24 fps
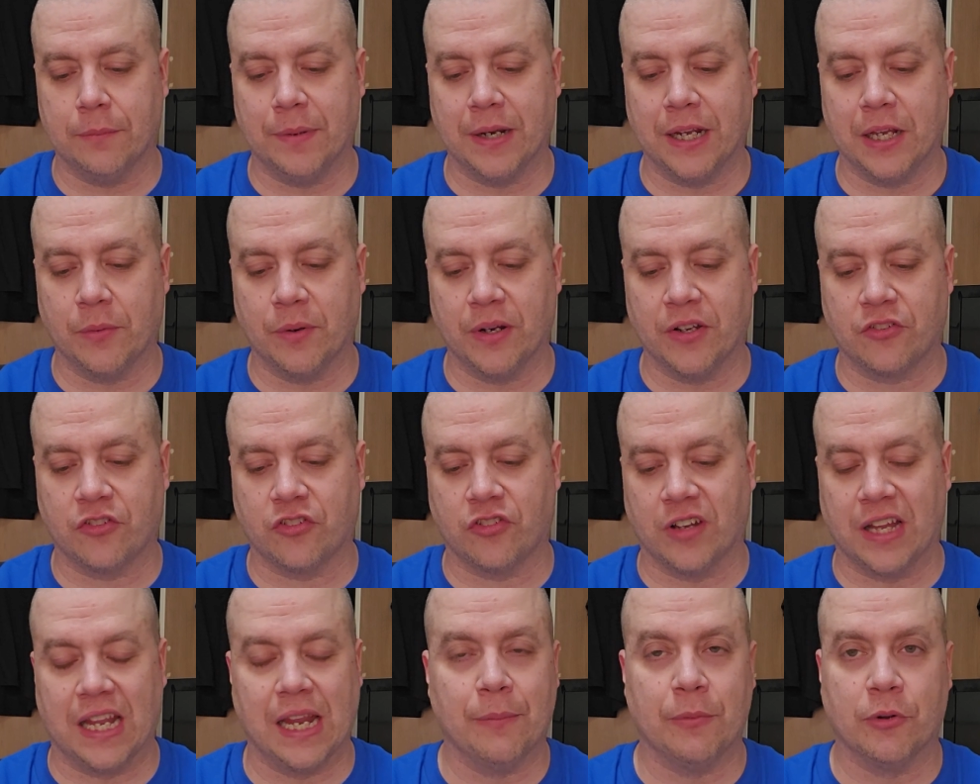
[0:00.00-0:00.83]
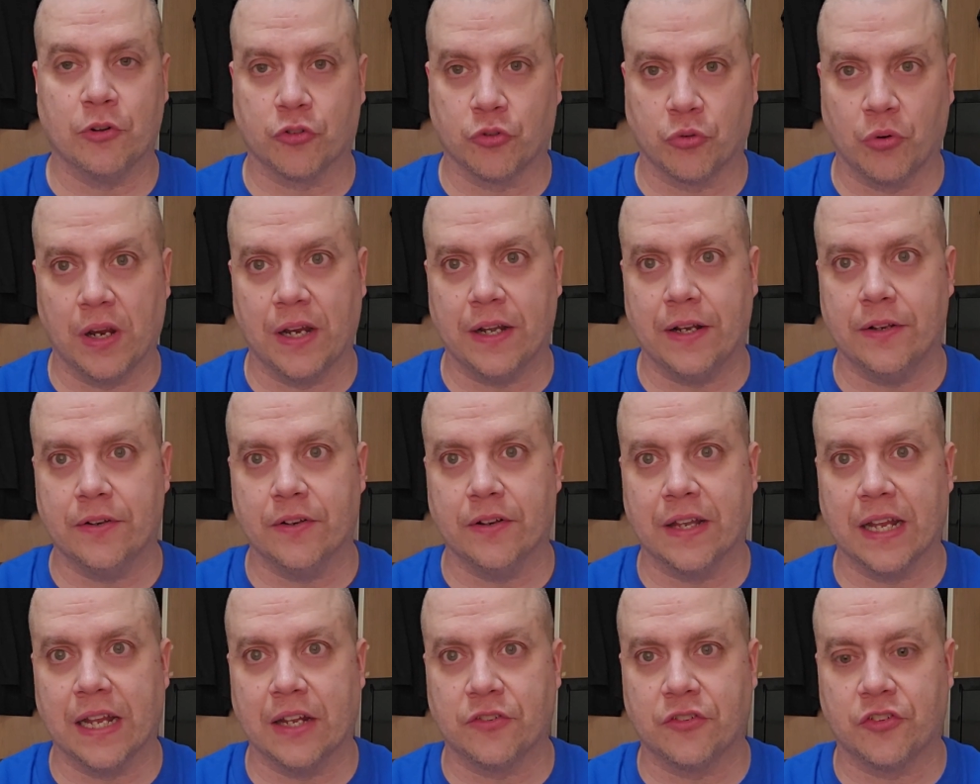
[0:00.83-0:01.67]
by the way, slam us right into
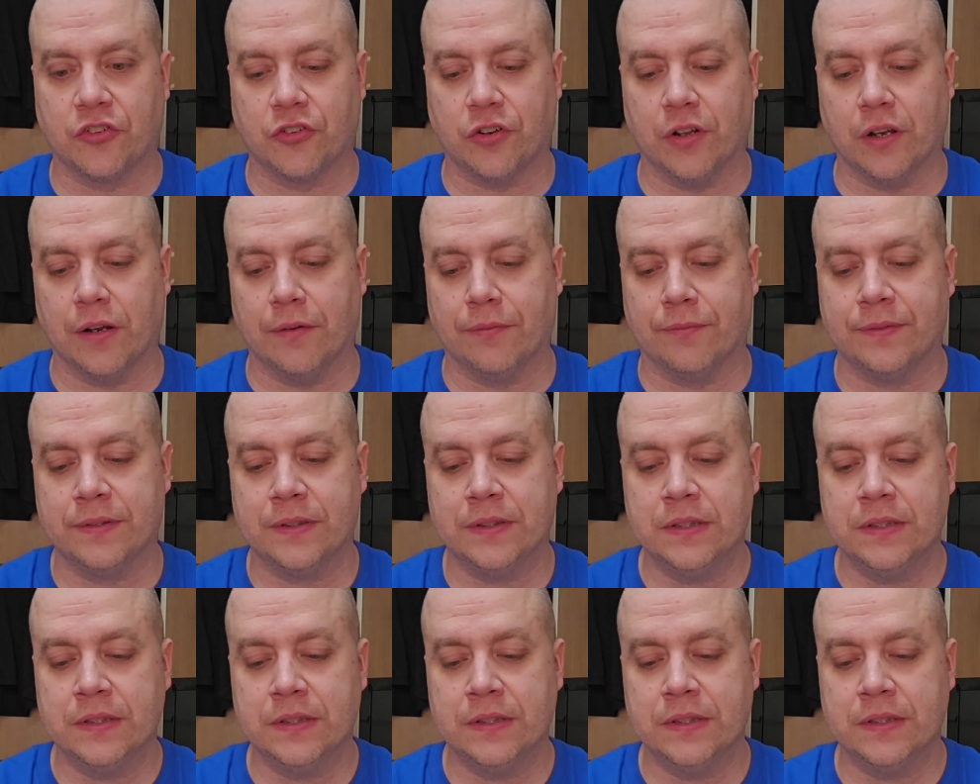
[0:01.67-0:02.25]
that stuff.